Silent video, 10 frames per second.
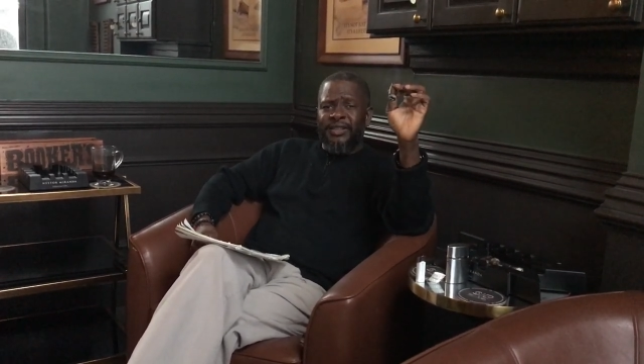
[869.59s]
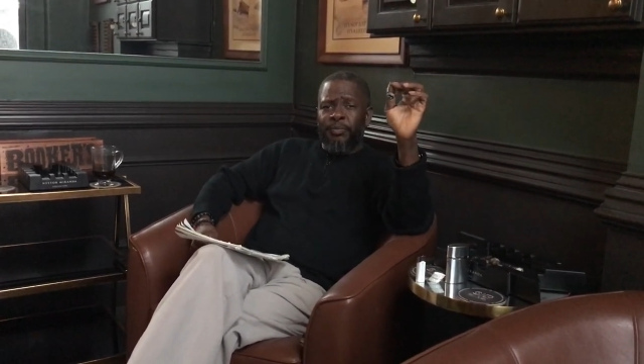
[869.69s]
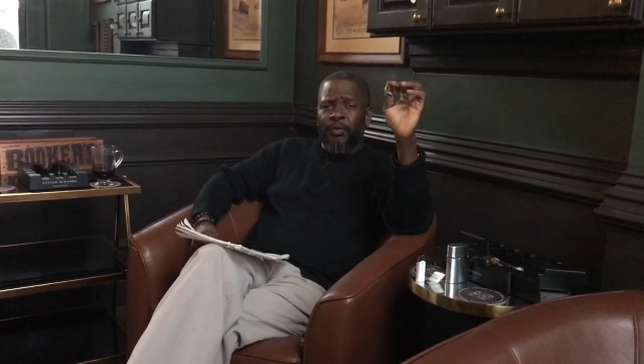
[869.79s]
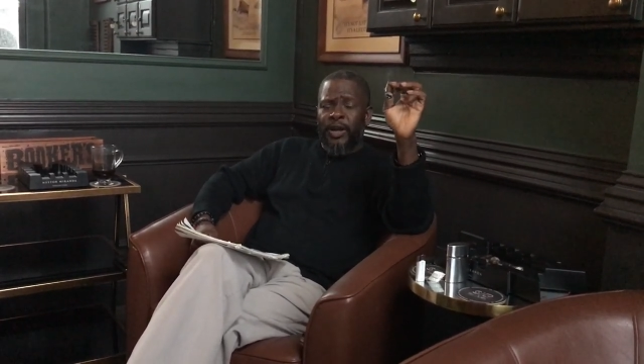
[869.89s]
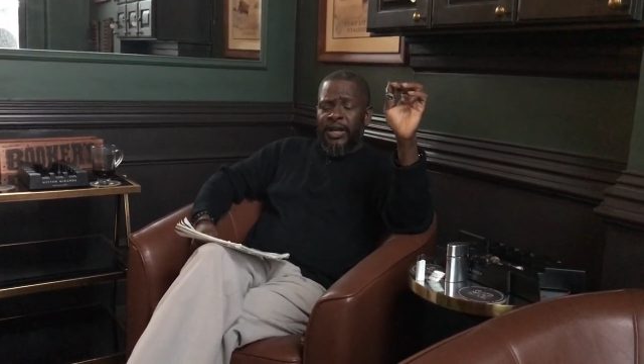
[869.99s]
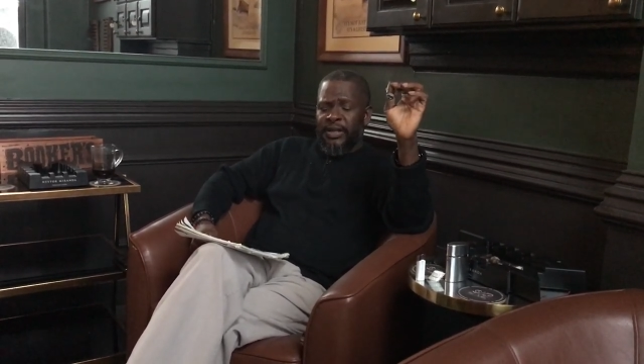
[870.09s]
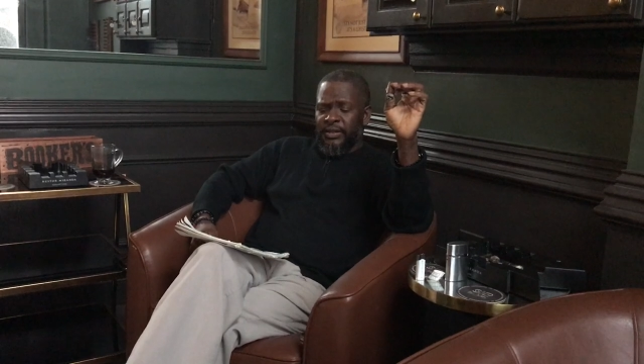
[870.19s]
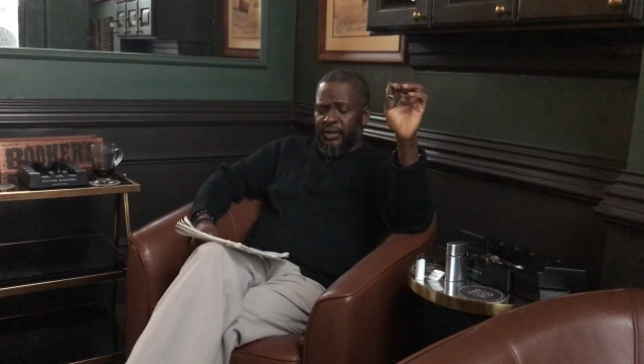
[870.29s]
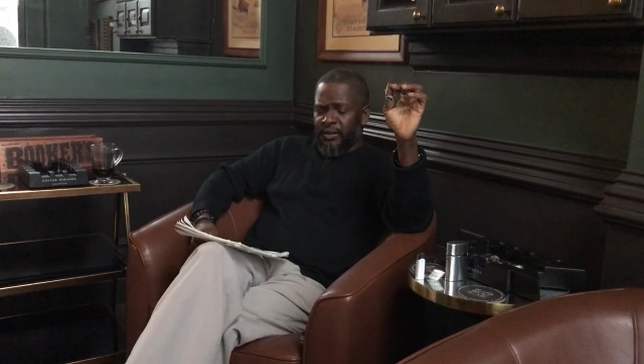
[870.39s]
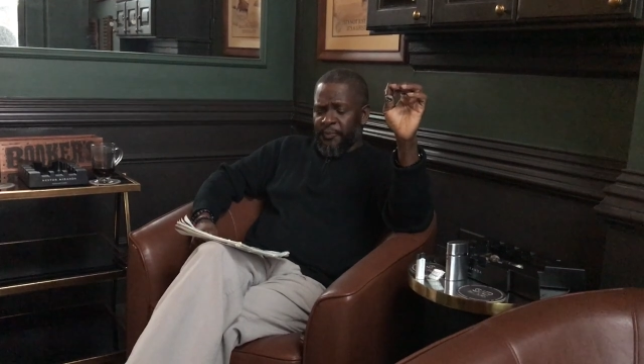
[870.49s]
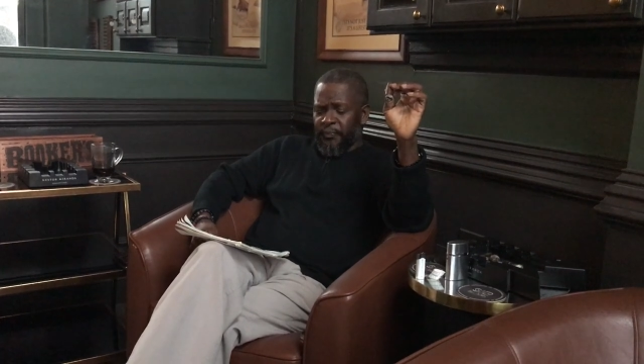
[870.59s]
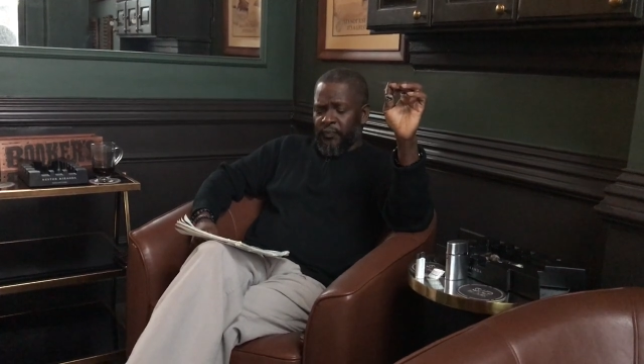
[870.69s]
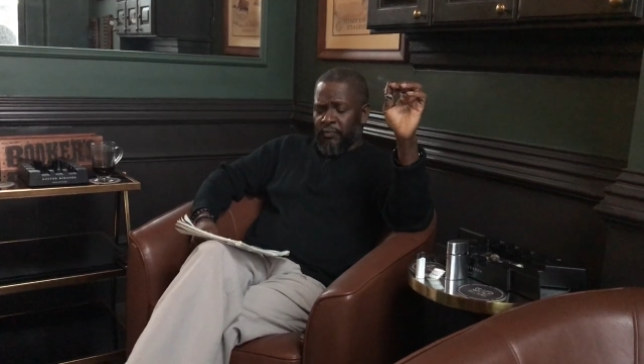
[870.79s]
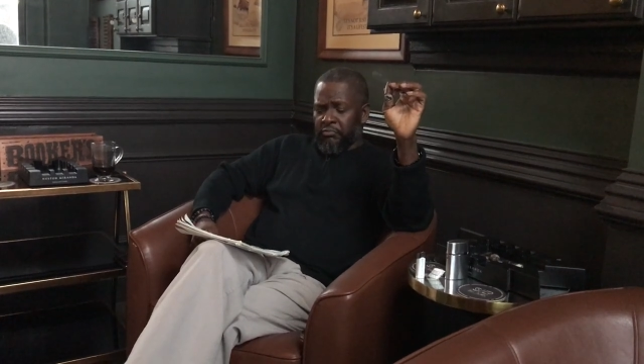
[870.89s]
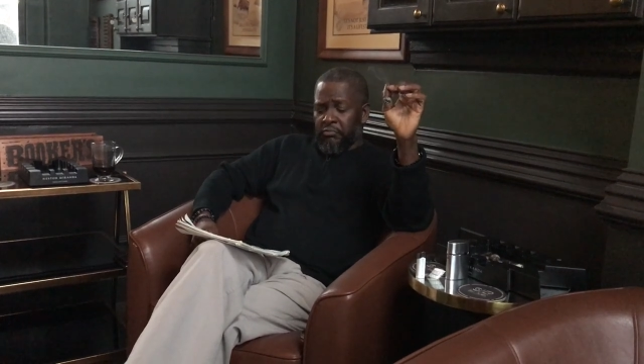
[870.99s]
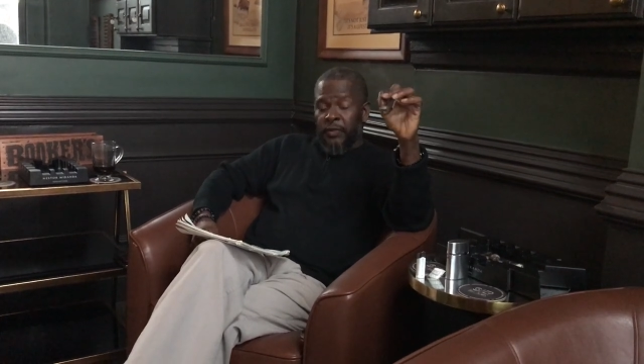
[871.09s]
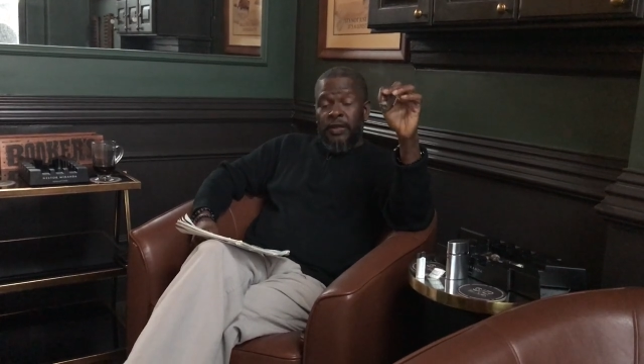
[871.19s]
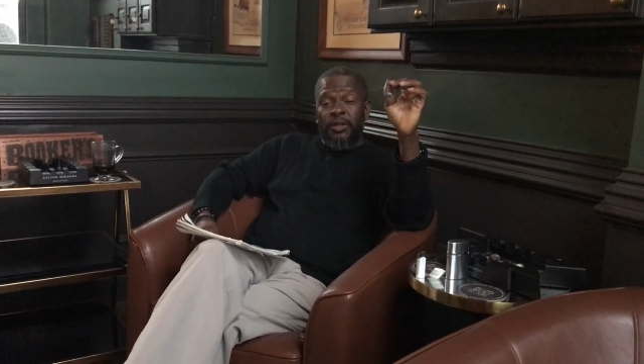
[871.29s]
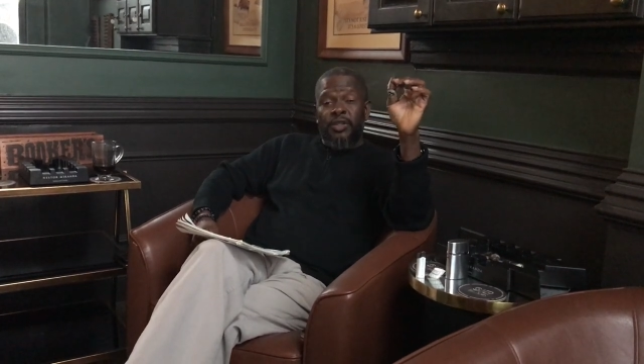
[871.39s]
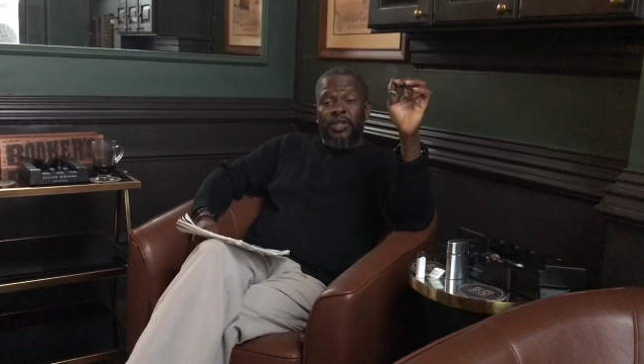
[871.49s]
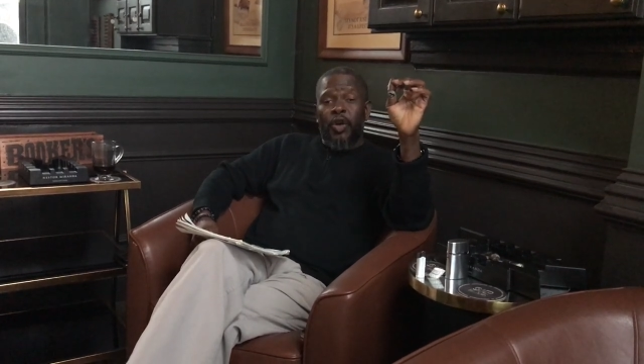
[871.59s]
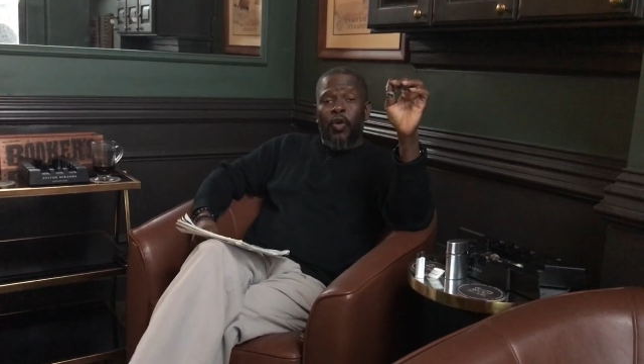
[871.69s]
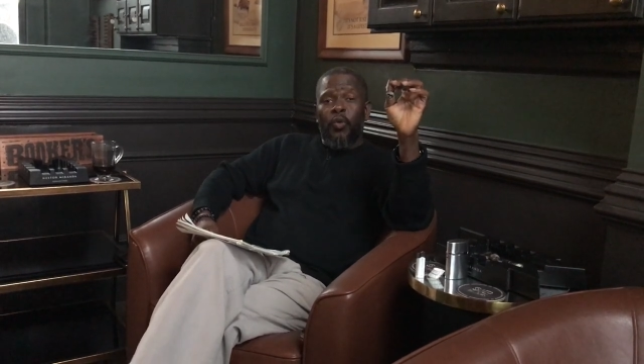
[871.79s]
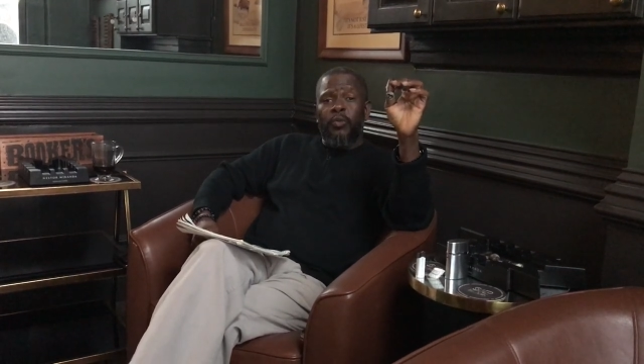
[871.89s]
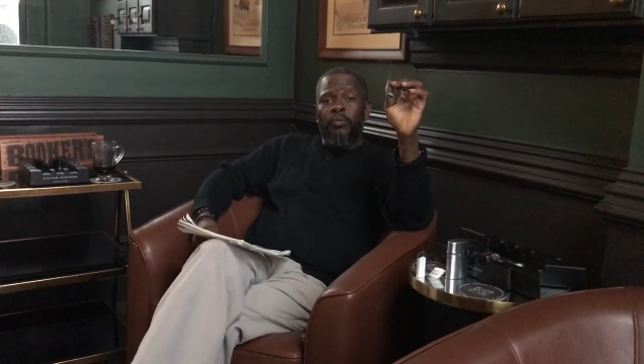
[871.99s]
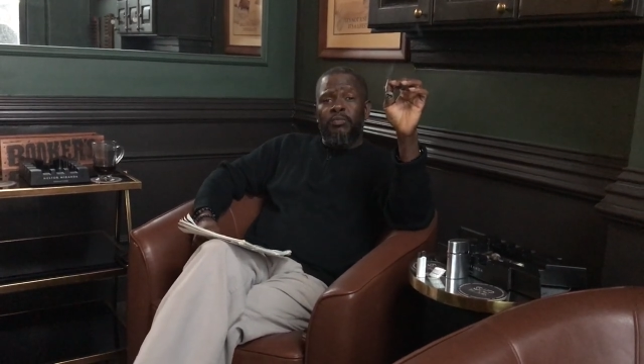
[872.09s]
surprised. So,